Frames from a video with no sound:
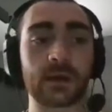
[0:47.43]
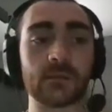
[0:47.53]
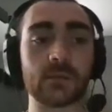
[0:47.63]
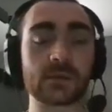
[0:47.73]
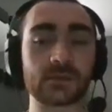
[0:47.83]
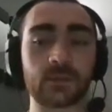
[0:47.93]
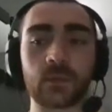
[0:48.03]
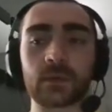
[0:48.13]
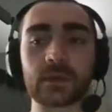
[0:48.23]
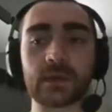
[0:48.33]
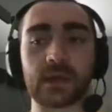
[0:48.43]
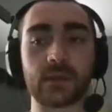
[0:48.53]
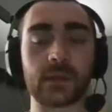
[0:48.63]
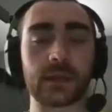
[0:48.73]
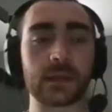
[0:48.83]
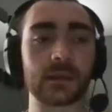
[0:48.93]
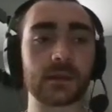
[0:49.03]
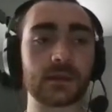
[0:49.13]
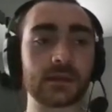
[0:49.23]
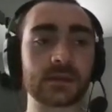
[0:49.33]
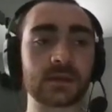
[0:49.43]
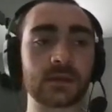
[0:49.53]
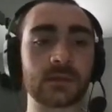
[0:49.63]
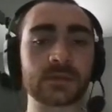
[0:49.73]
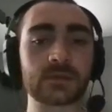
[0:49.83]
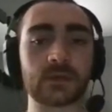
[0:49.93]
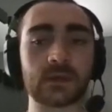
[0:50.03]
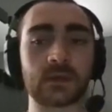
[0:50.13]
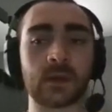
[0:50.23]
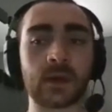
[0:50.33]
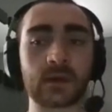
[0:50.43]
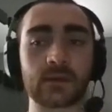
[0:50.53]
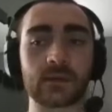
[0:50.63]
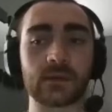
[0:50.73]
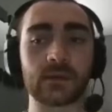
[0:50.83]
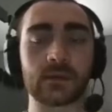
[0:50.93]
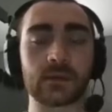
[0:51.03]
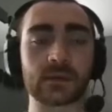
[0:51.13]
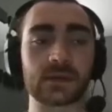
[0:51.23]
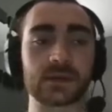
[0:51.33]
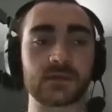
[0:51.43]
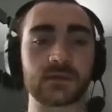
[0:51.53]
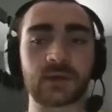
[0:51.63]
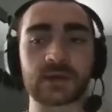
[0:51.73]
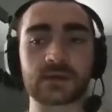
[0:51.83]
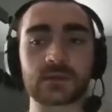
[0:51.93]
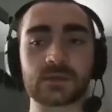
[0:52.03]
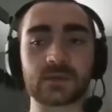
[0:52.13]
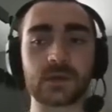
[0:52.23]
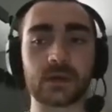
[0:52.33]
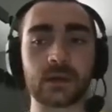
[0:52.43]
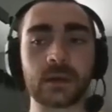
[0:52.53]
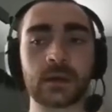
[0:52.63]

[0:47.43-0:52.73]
Most importantly, athletically, he seems intact. The change of direction was there.